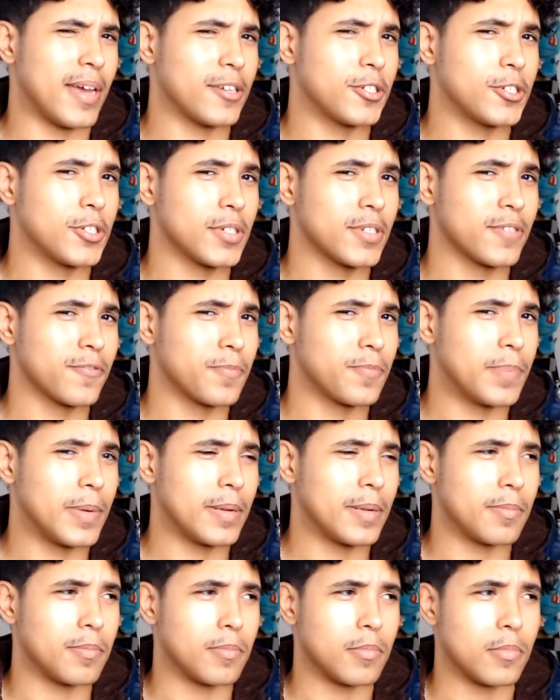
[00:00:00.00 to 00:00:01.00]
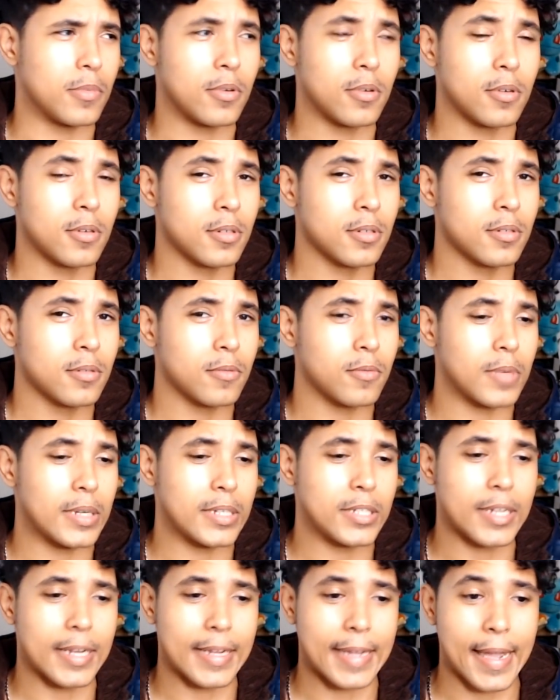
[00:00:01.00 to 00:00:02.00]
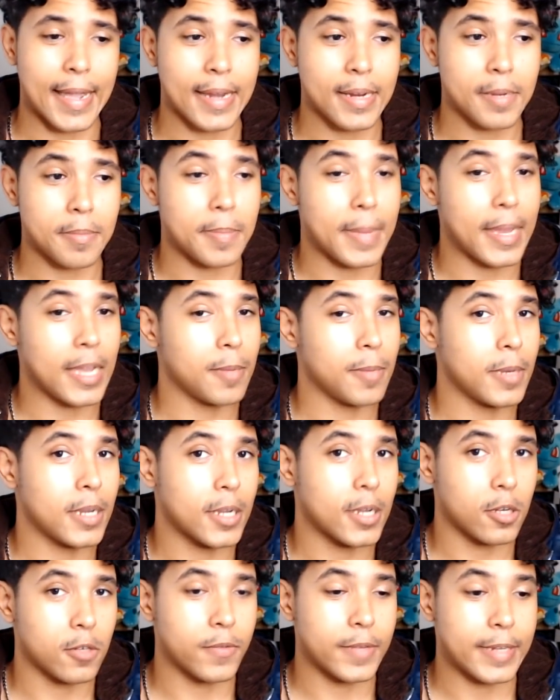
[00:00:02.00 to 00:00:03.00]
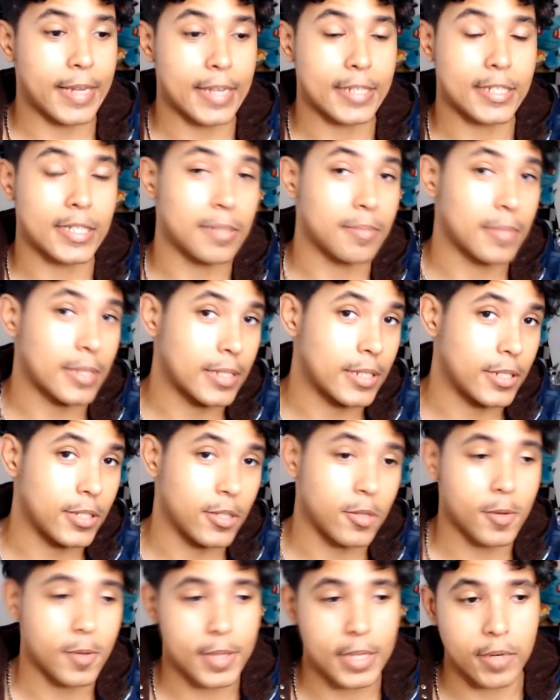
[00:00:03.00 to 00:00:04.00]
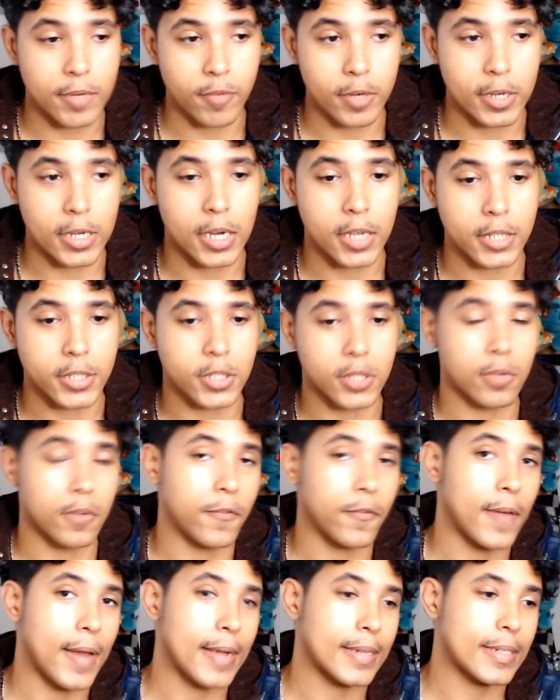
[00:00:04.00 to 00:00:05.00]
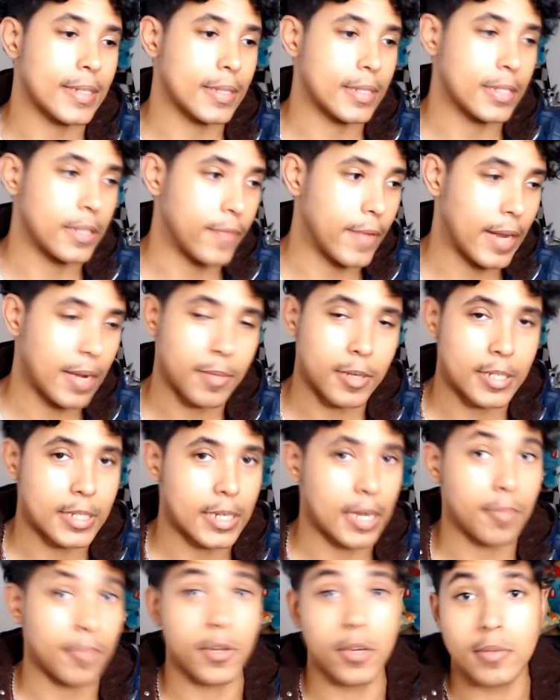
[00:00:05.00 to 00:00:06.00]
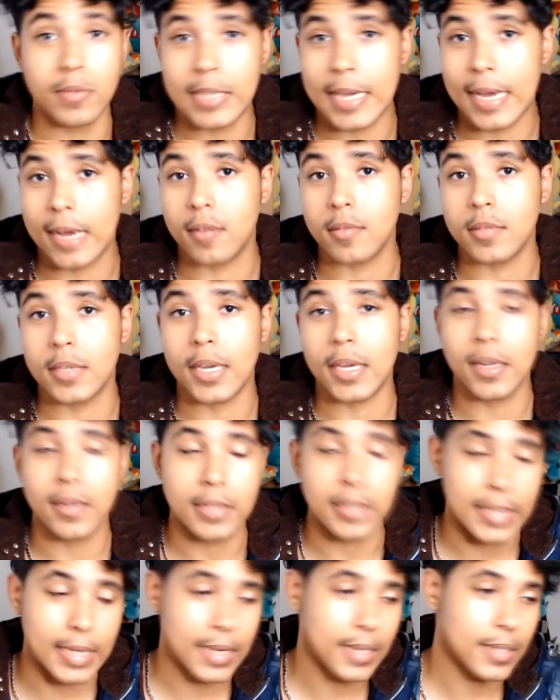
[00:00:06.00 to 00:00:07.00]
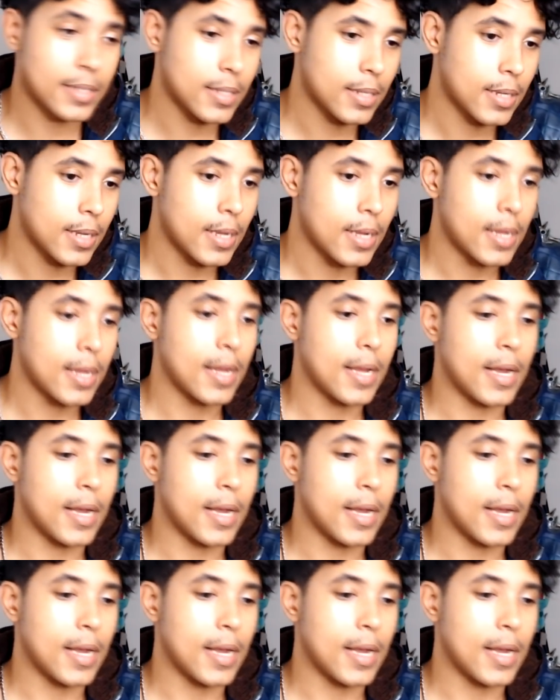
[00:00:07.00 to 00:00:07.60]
there should have been more, which, again, maybe COVID had something to do with it in regards to affecting the development time. No doubt it did.